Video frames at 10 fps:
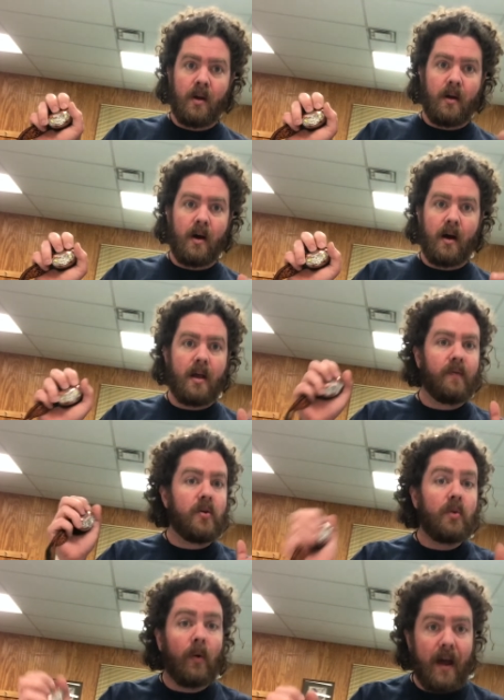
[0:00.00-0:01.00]
If
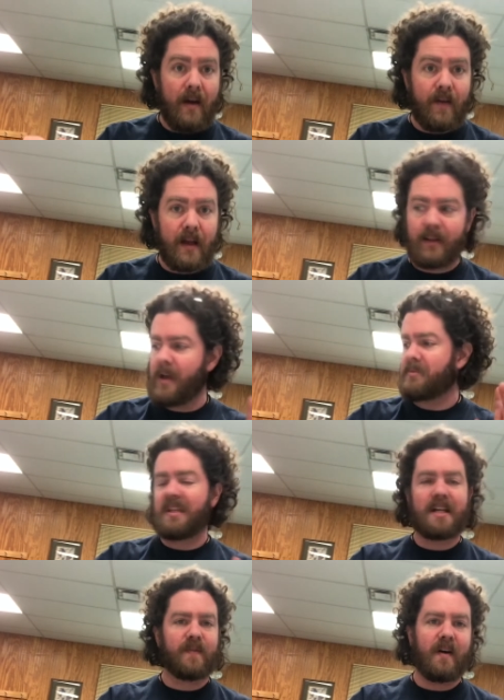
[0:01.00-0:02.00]
you don't have headlamps,
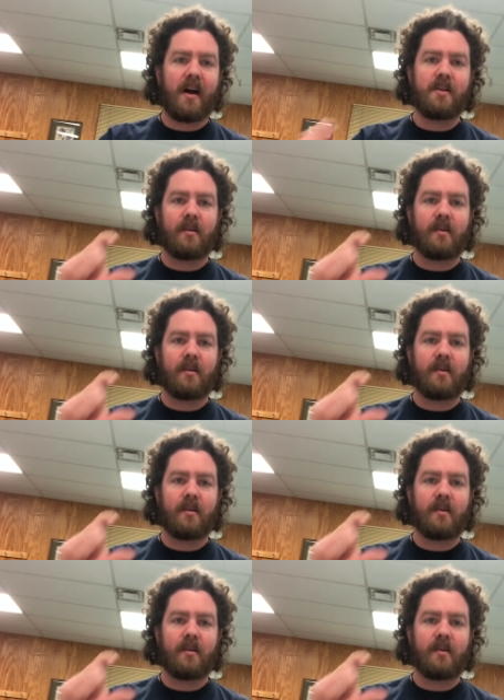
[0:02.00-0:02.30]
that's fine.